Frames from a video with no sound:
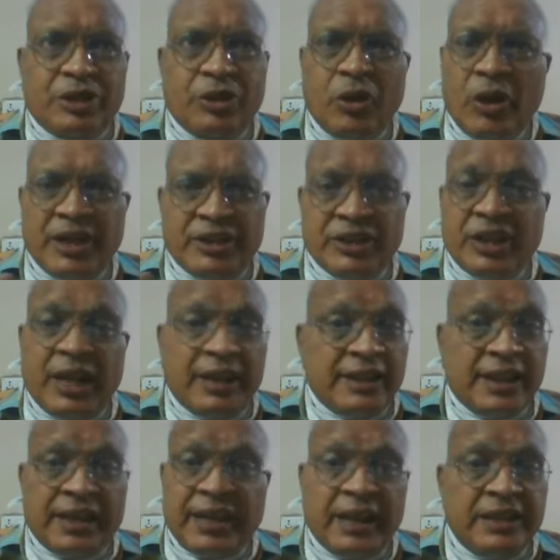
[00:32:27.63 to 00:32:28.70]
but no,
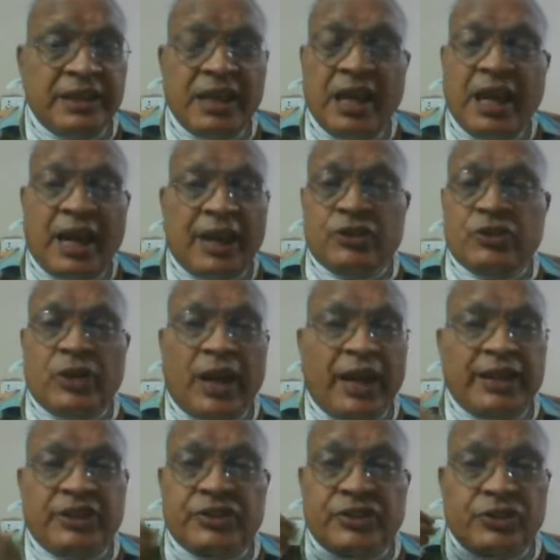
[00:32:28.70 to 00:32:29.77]
and then again
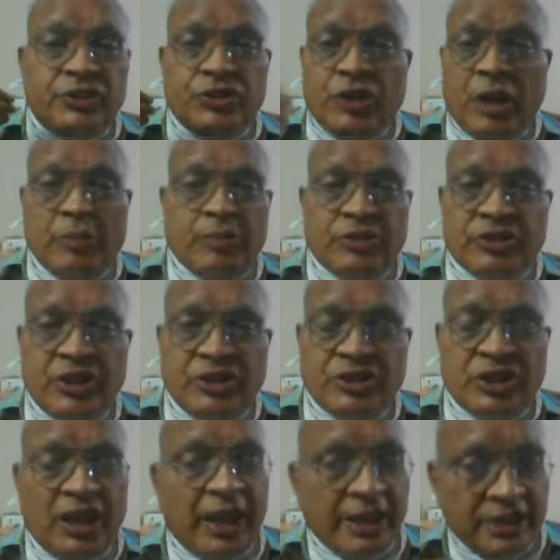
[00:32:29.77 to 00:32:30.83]
I stop
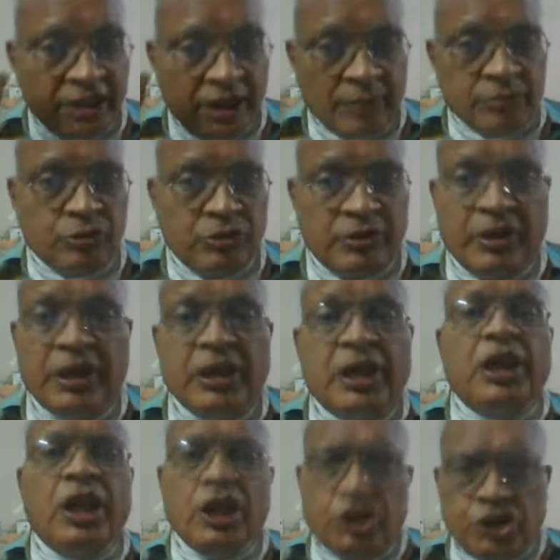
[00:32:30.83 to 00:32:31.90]
screen share, I come to
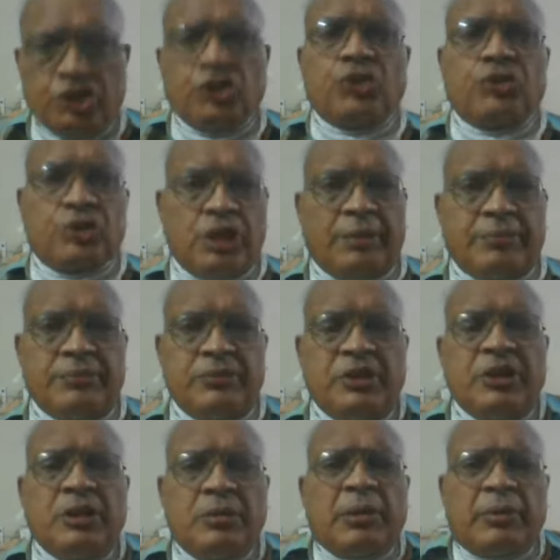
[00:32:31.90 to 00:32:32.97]
it should come,
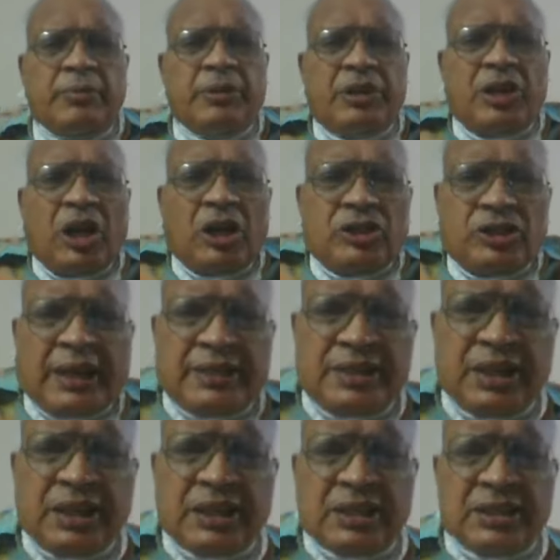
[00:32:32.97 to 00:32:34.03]
but because
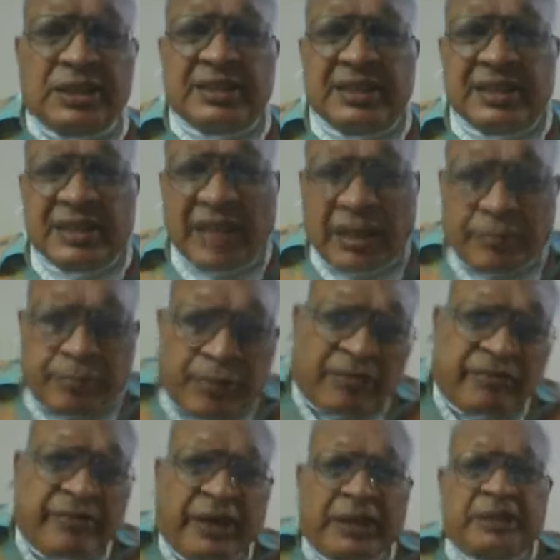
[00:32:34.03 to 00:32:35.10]
I think this is not
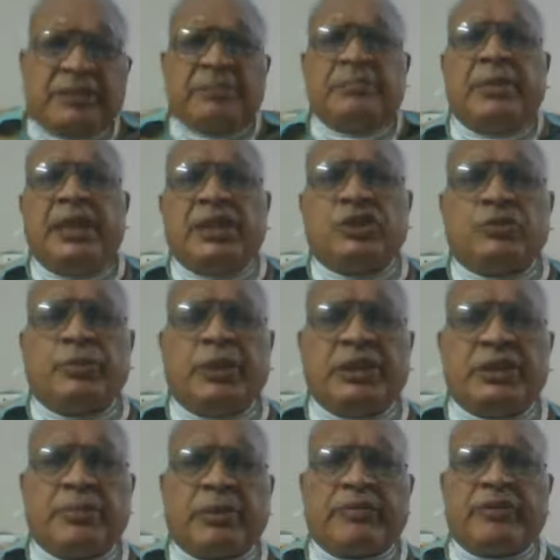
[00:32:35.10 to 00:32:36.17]
perfect
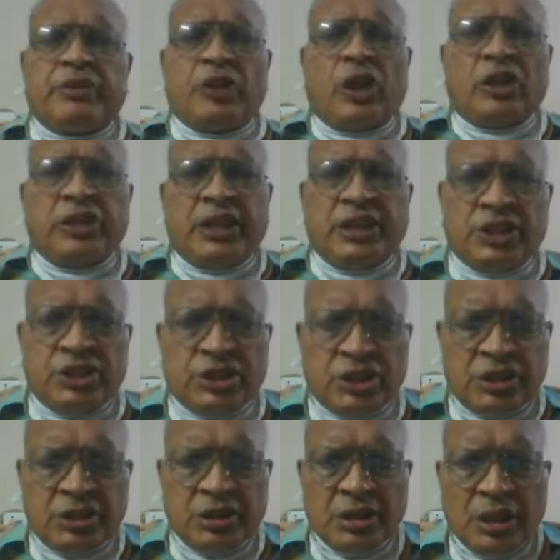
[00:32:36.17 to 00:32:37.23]
management, perfect
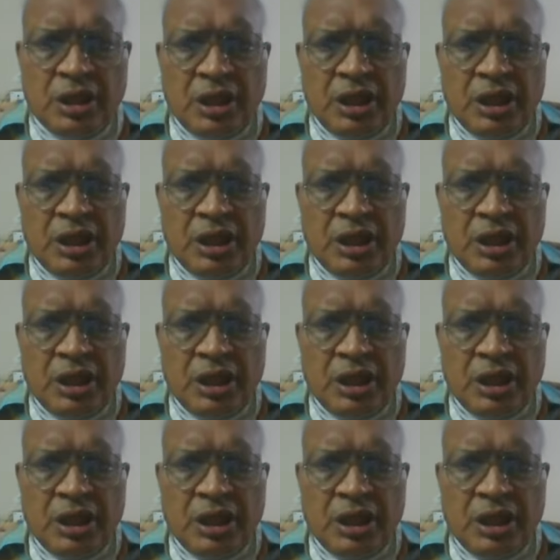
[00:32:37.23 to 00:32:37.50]
organization,